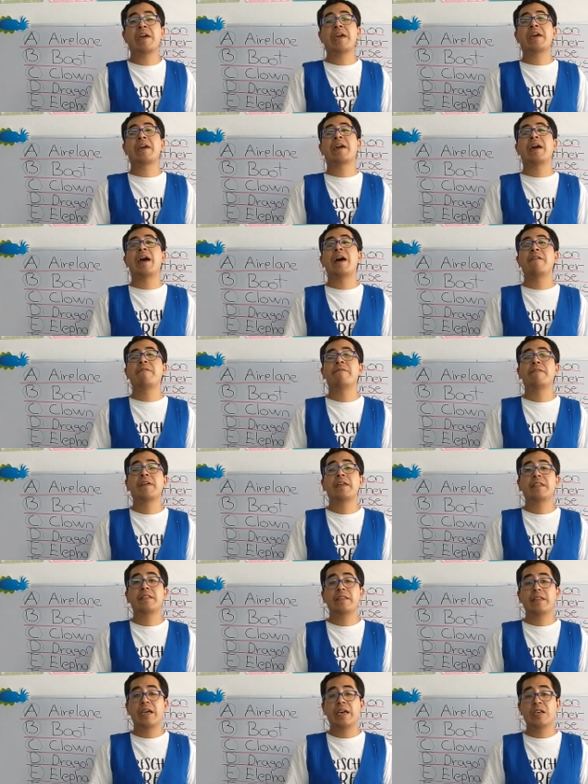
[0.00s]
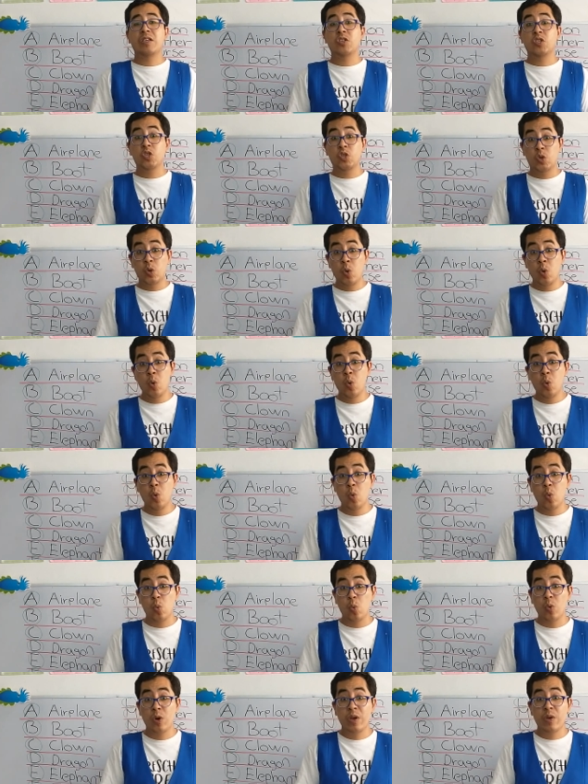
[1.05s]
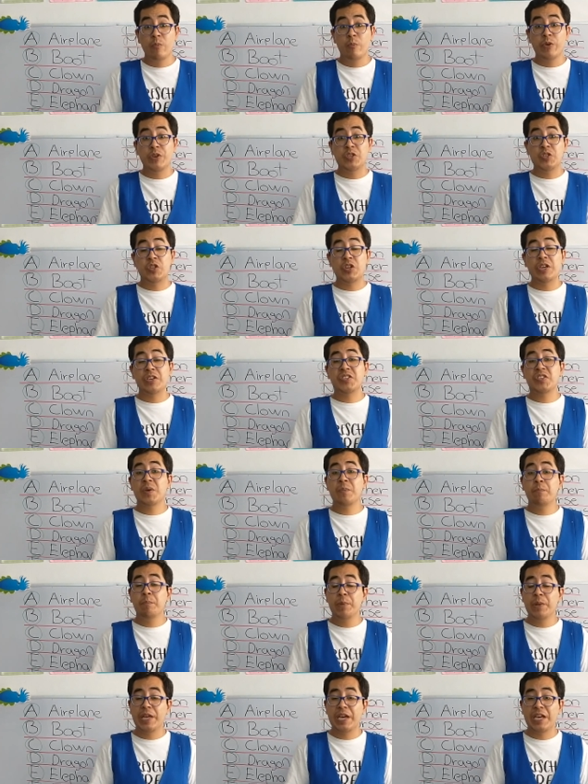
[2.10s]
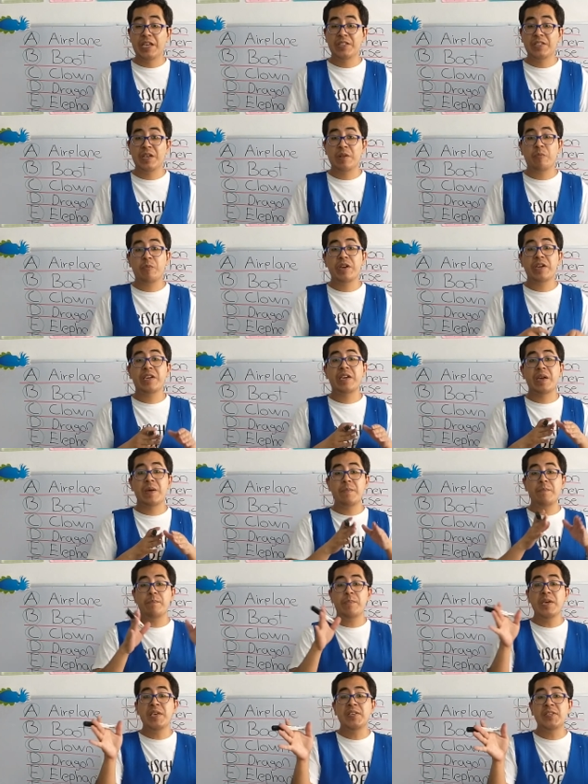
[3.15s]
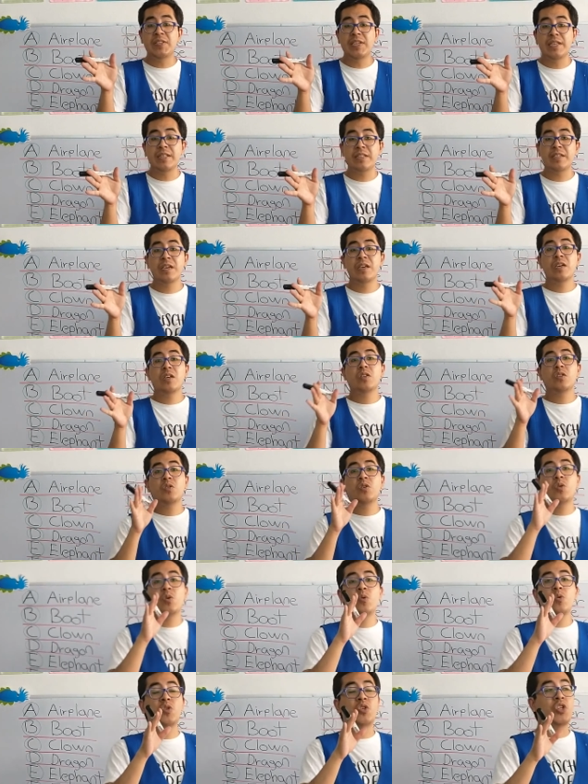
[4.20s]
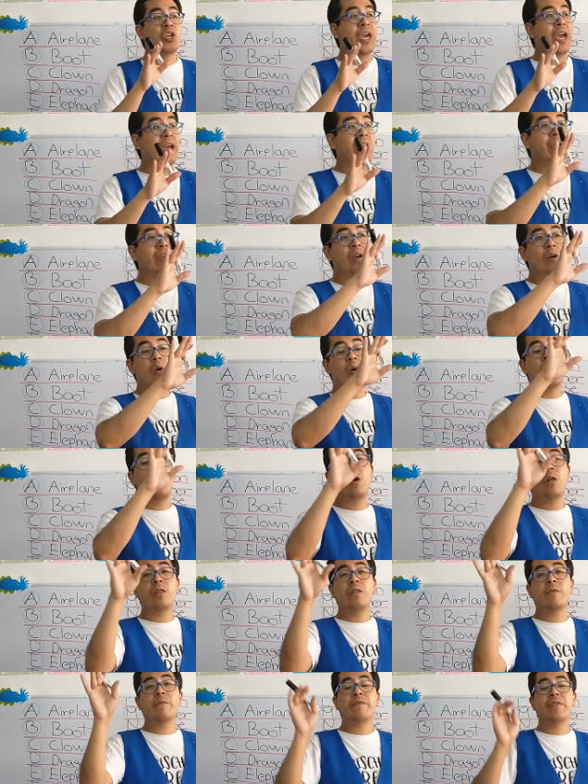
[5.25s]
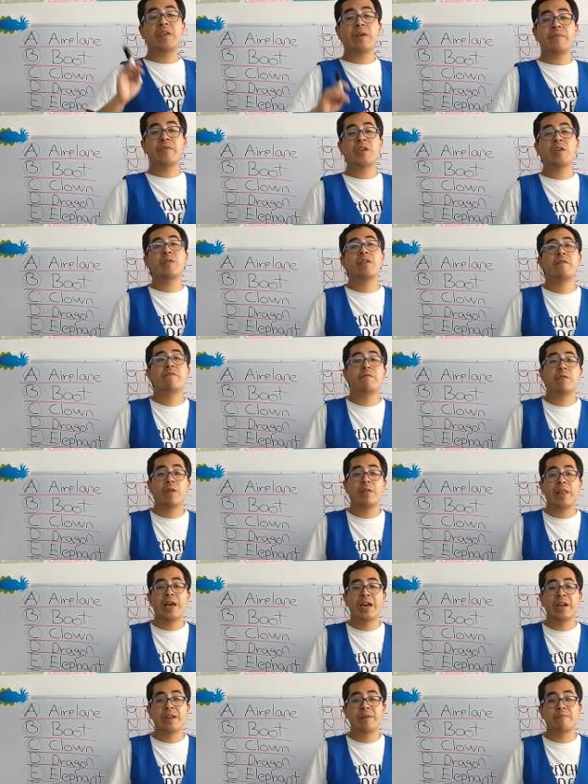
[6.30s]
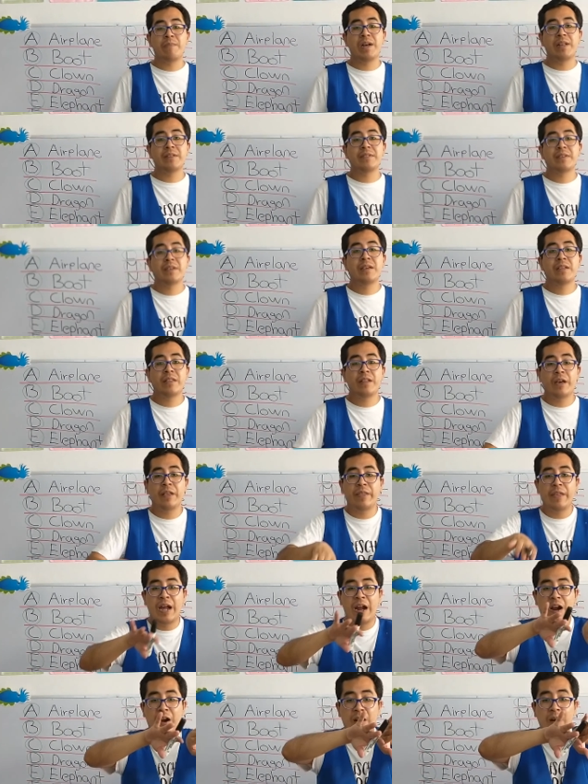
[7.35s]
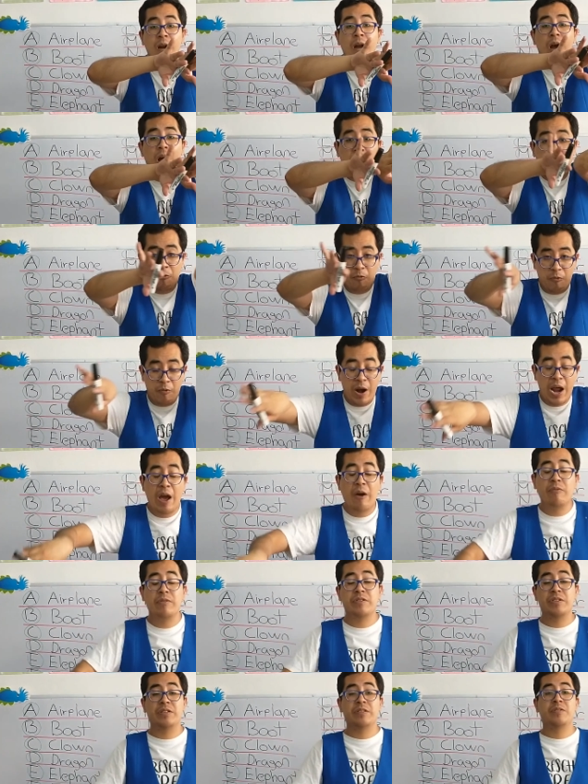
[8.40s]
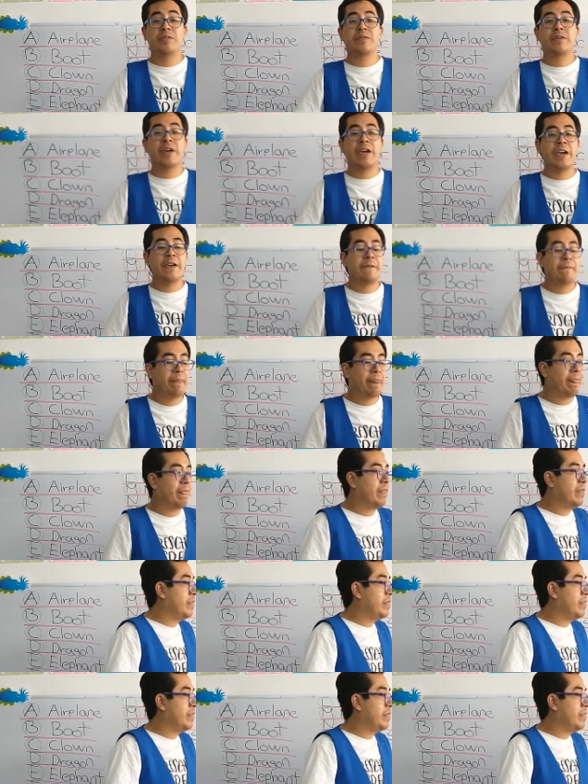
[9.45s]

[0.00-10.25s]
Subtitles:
we have the zoo, which is a place that we can visit to check all of the beautiful animals that are around it, okay?